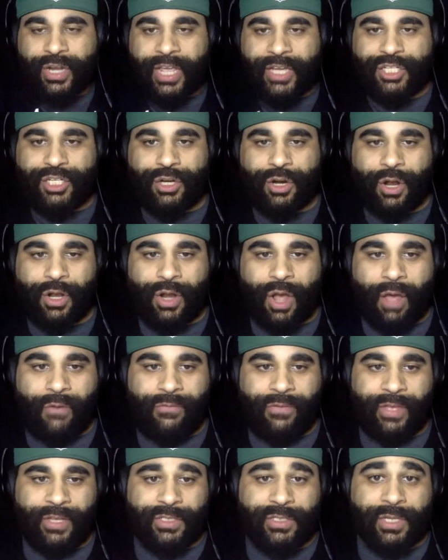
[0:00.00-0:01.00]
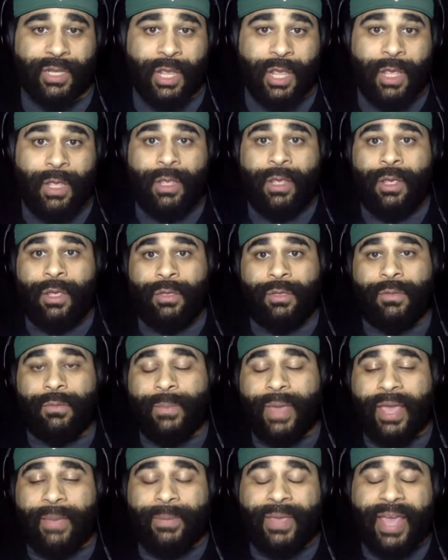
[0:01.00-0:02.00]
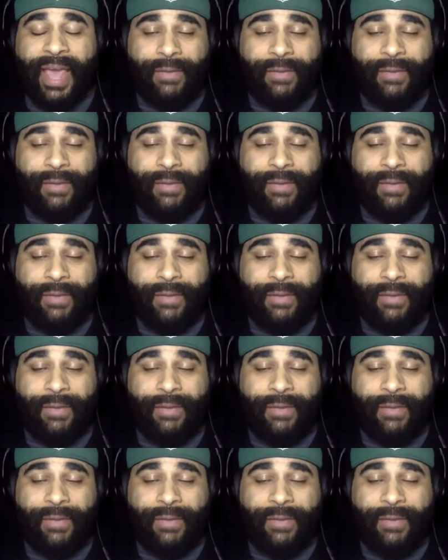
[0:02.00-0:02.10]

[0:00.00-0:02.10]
next year on offense? You maybe